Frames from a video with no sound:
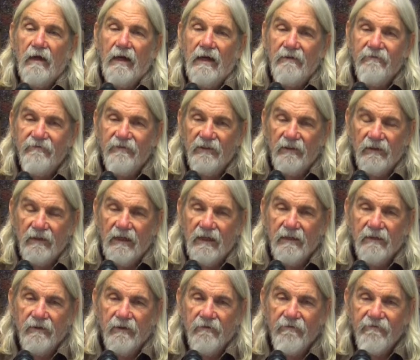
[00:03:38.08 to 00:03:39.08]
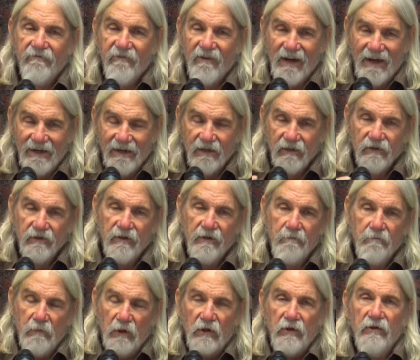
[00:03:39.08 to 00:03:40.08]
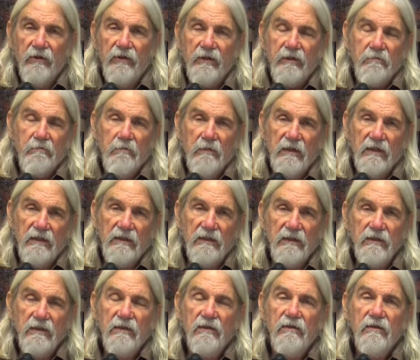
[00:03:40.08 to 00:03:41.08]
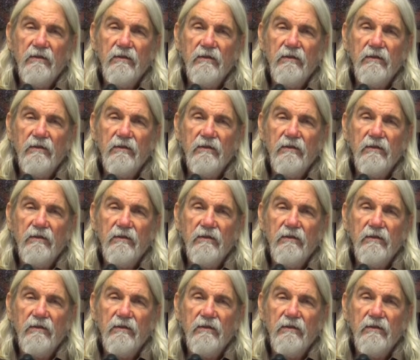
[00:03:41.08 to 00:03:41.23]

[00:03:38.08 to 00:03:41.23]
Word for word: I felt like the fire that burned in me